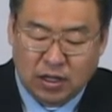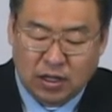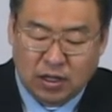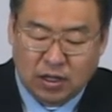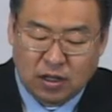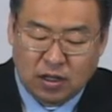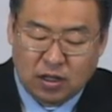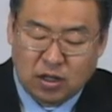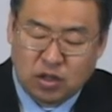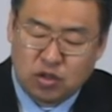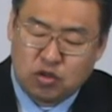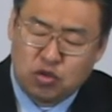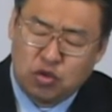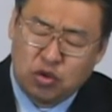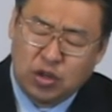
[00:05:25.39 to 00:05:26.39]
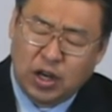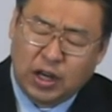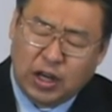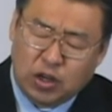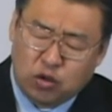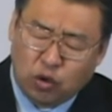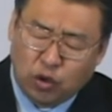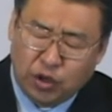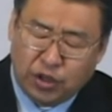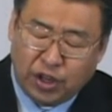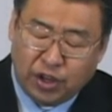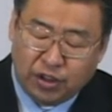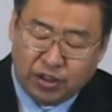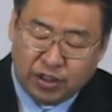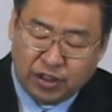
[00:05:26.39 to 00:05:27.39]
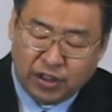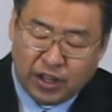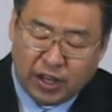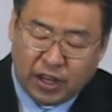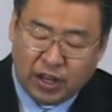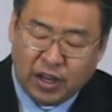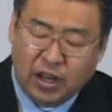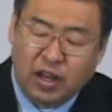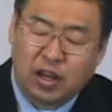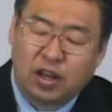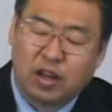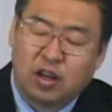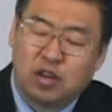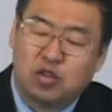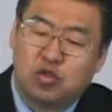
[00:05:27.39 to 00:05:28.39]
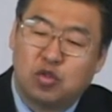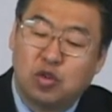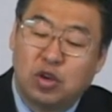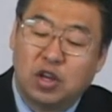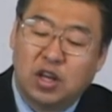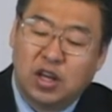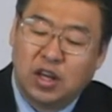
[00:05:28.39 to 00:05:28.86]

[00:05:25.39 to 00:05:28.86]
who has selected her for himself,